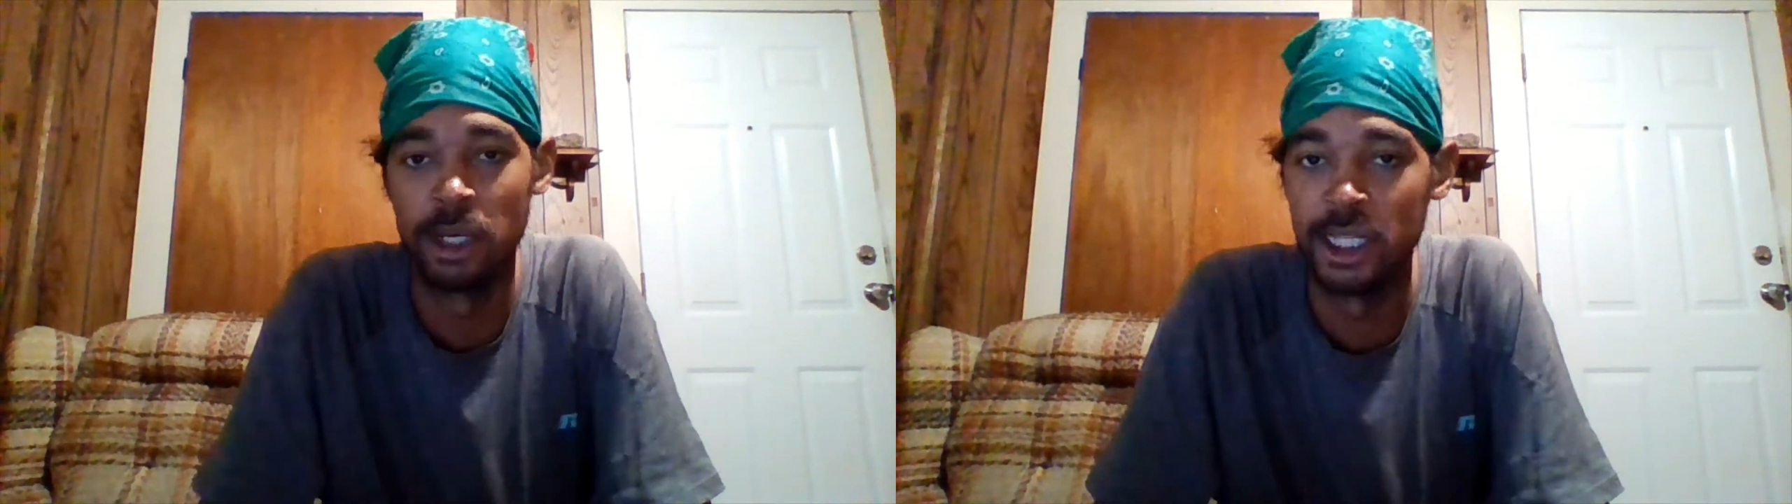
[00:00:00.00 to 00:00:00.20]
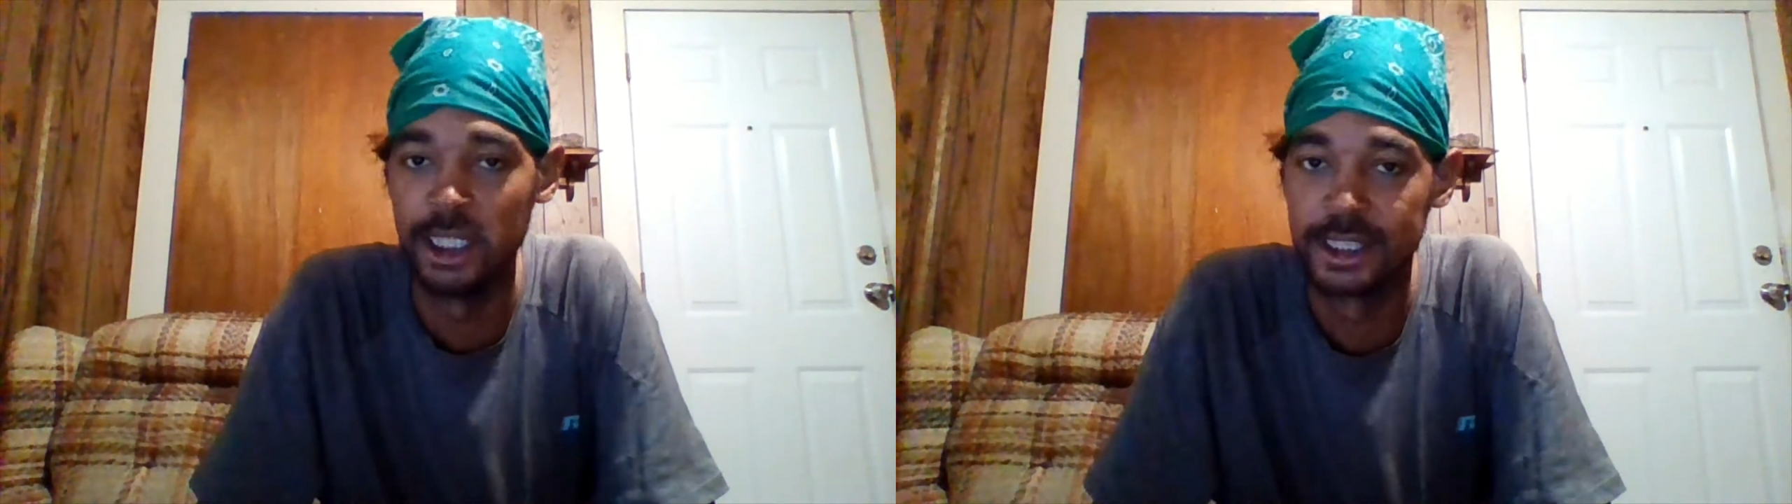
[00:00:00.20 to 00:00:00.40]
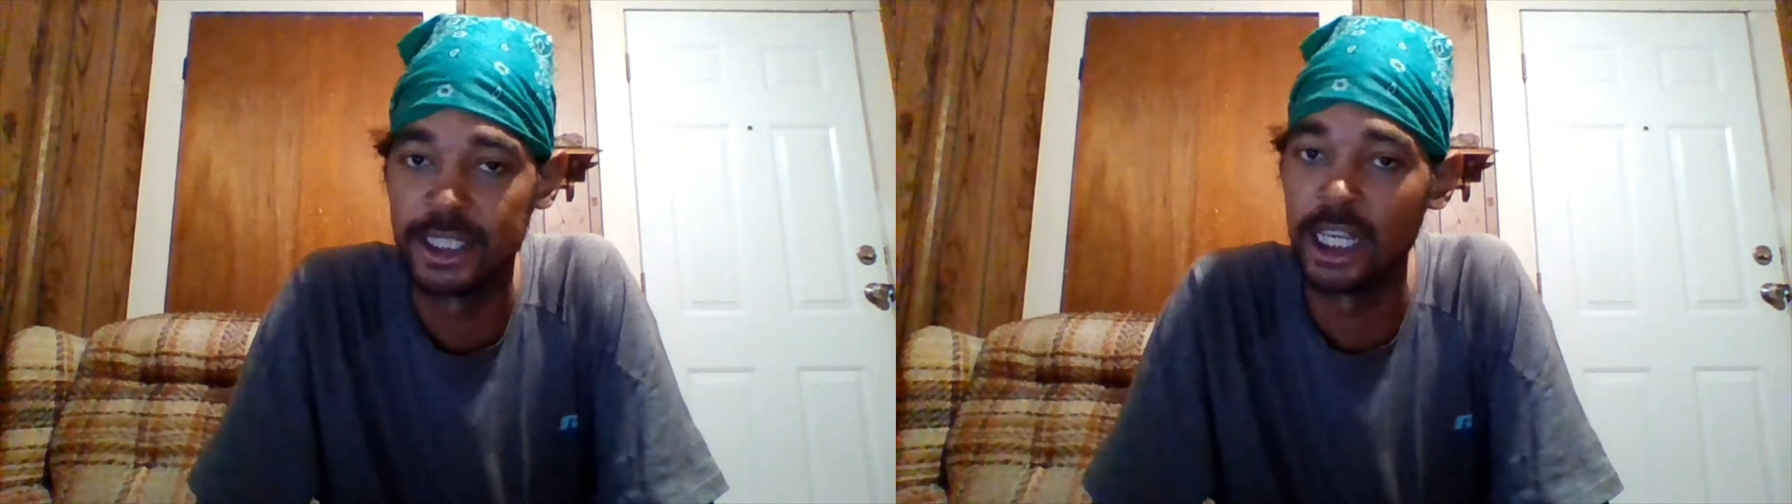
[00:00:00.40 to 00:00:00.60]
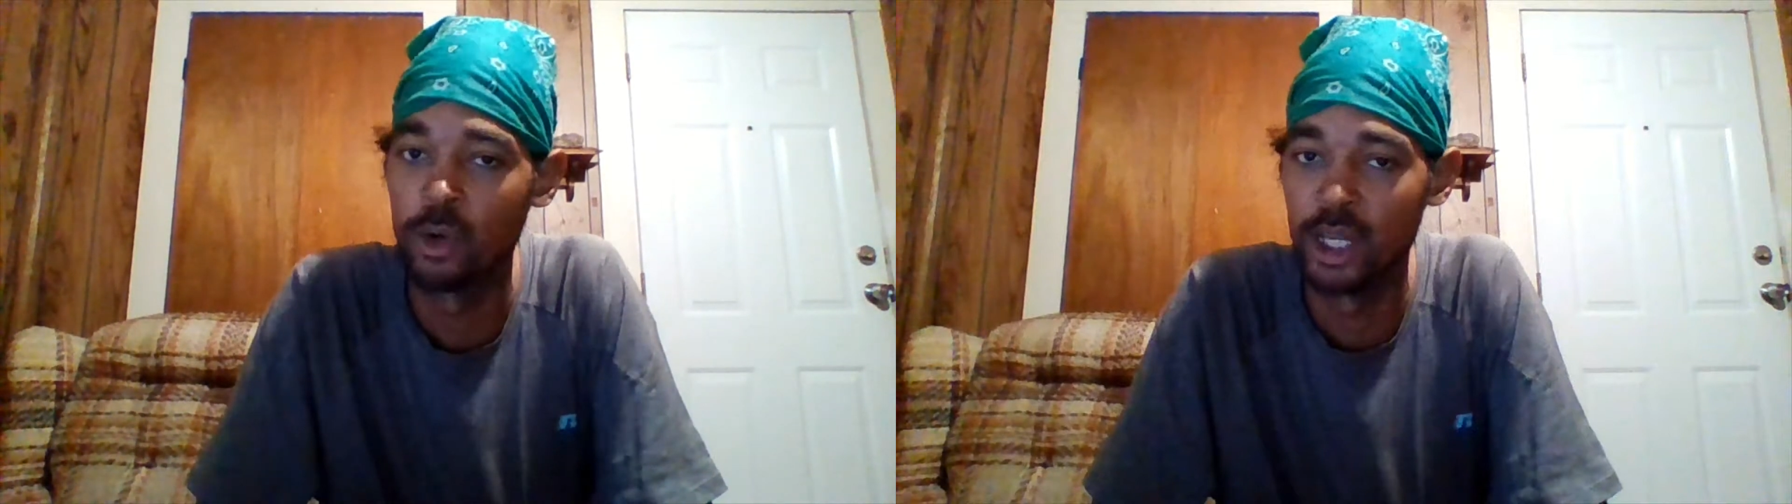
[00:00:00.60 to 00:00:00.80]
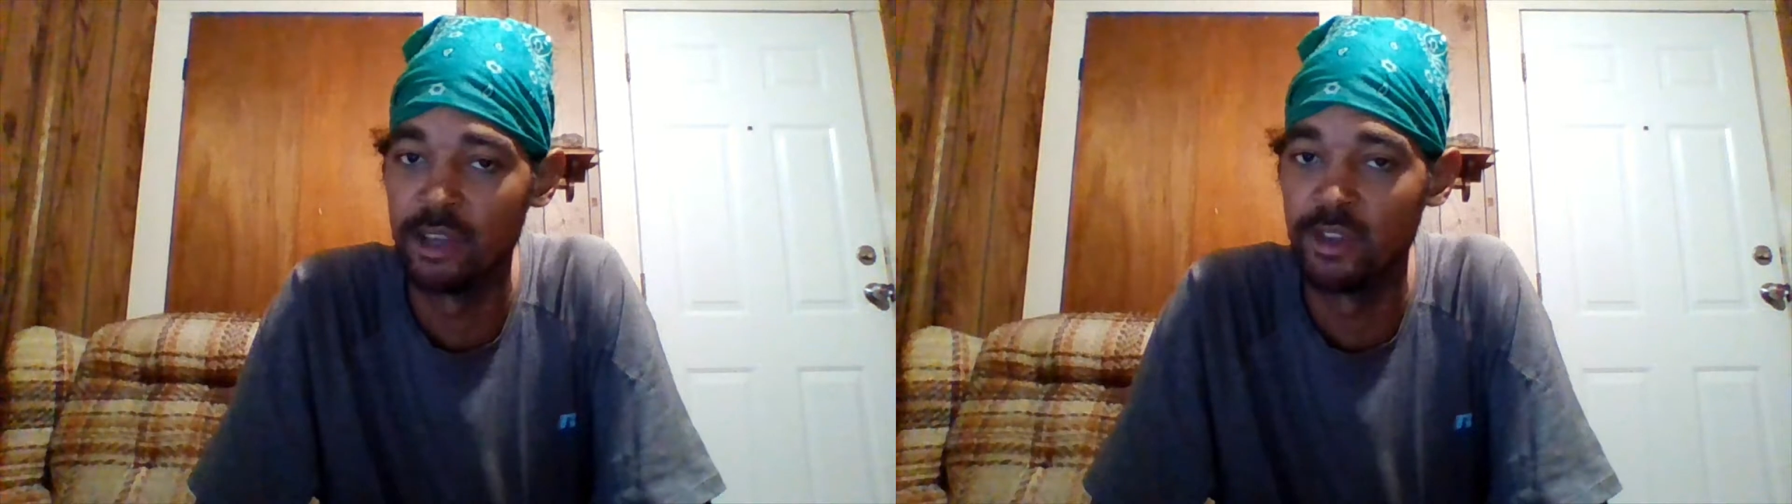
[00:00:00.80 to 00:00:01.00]
but he's
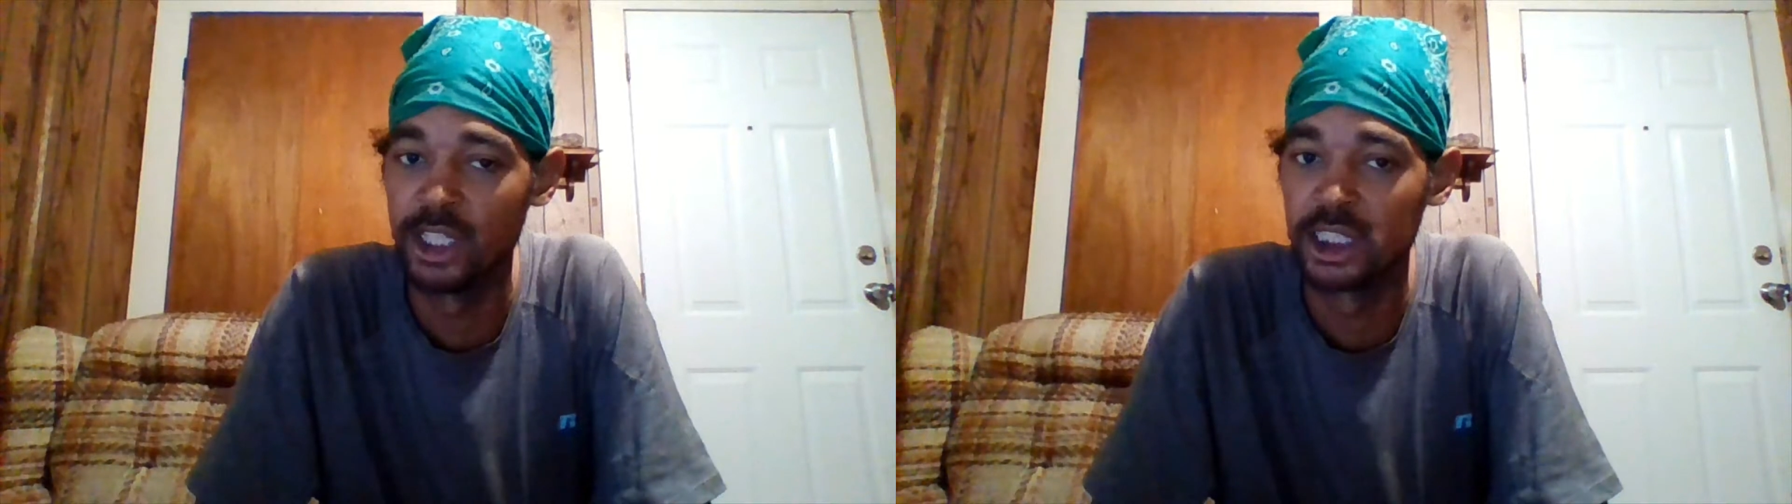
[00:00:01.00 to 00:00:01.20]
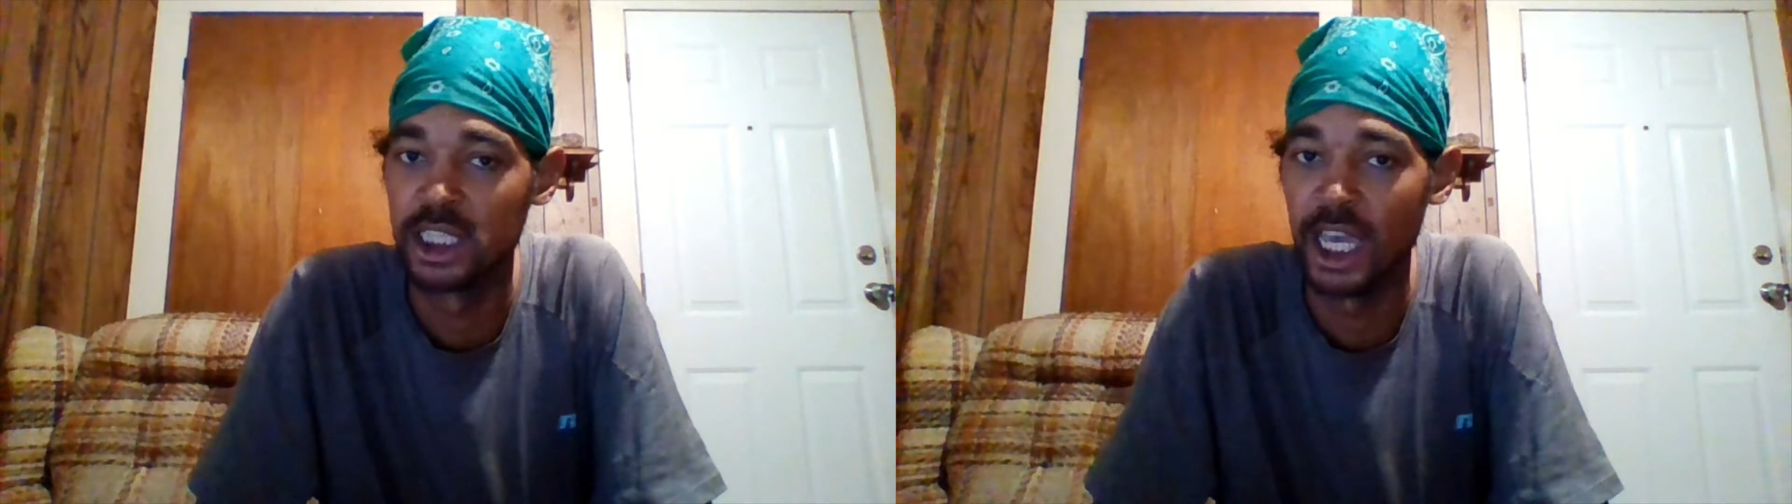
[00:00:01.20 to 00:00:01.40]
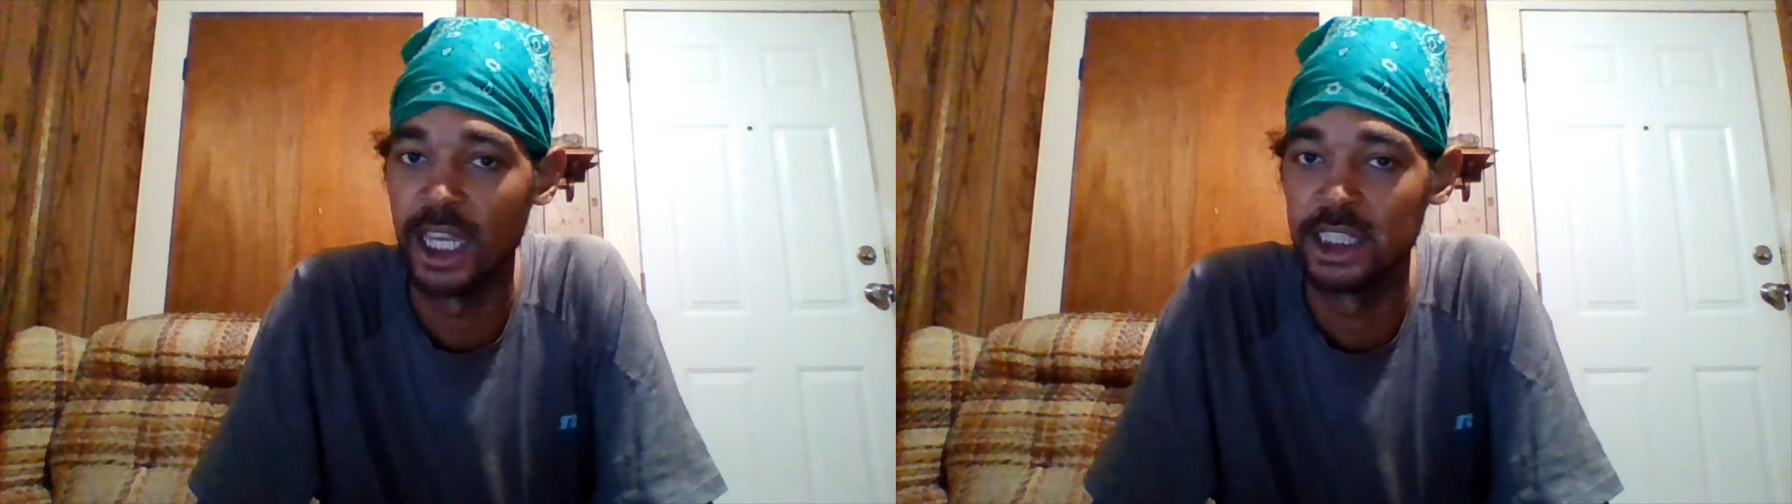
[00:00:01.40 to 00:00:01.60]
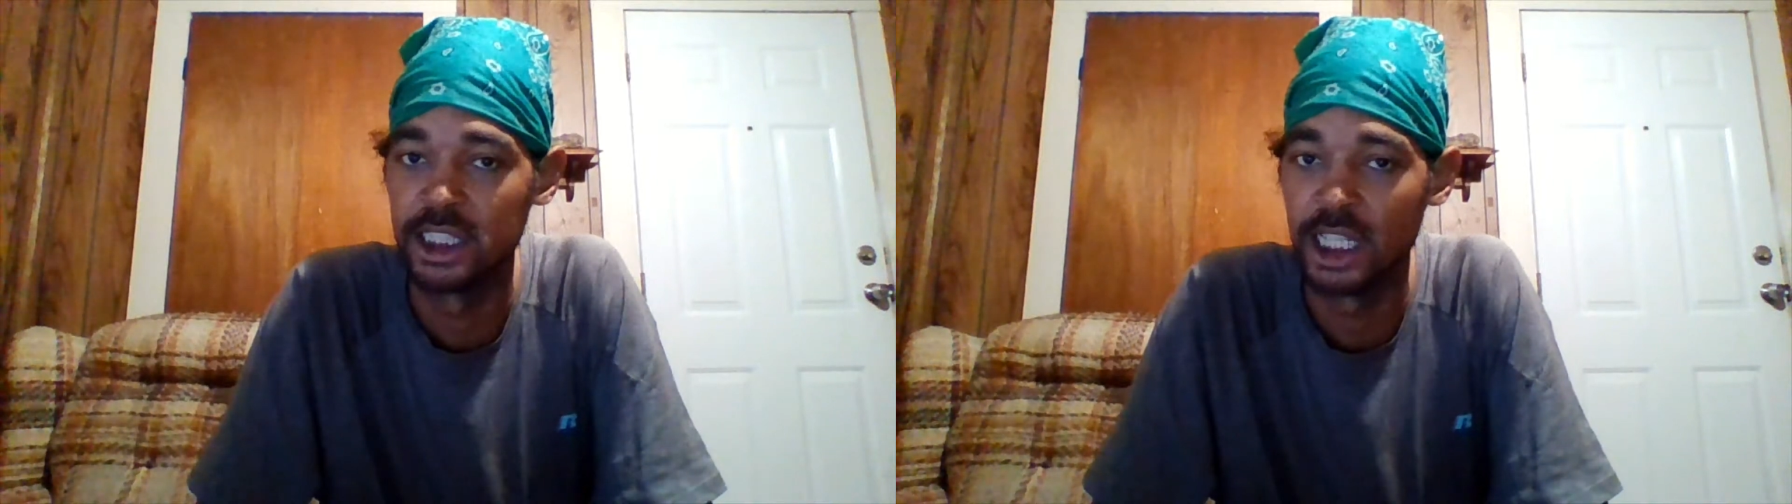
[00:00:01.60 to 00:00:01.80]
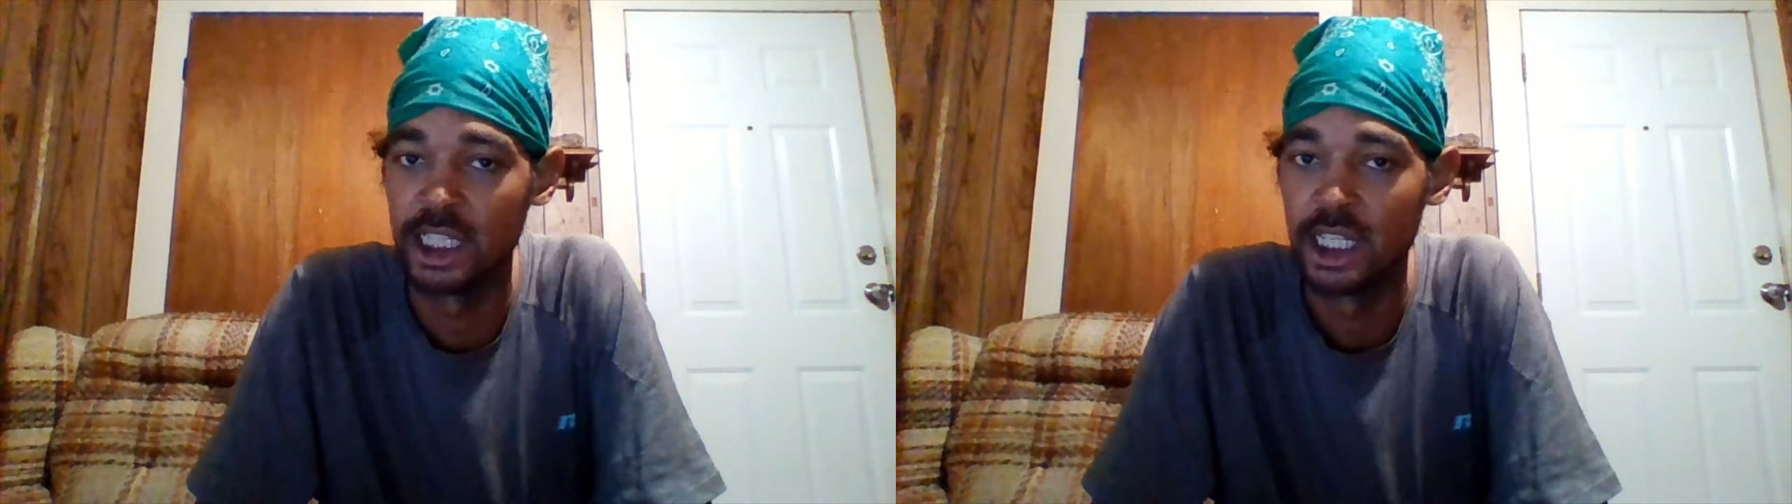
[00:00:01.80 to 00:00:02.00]
still envious of
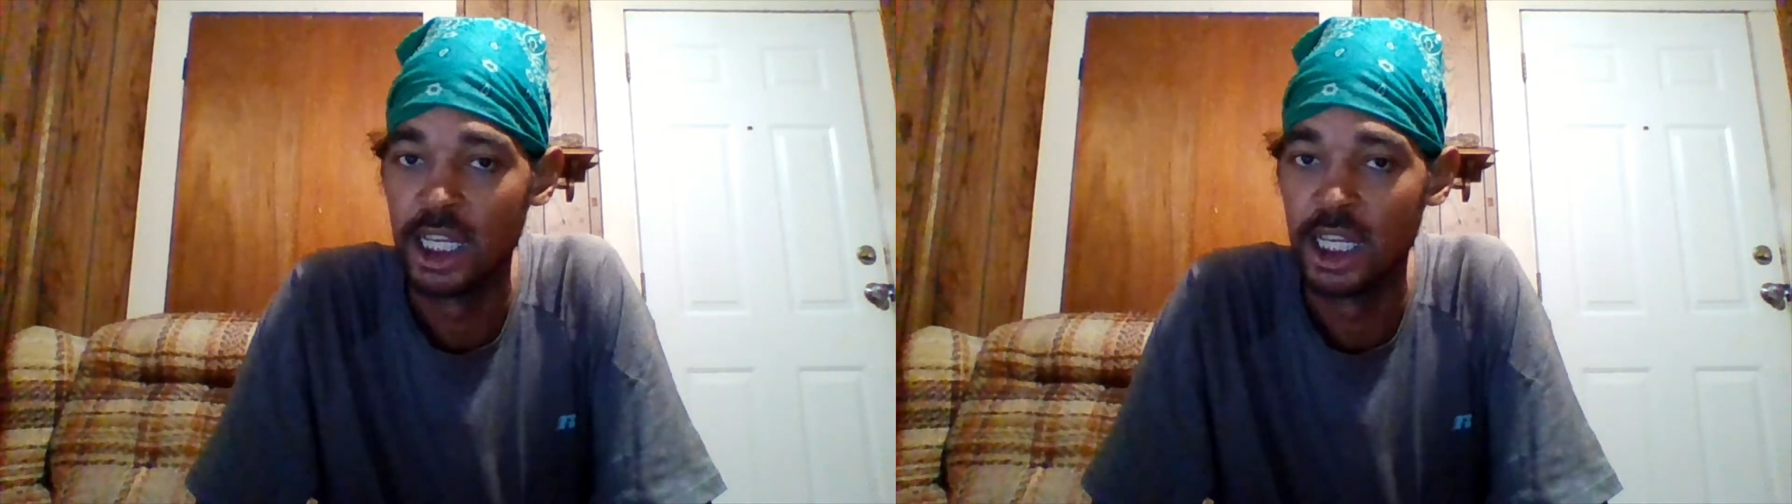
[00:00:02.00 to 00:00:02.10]
AJ.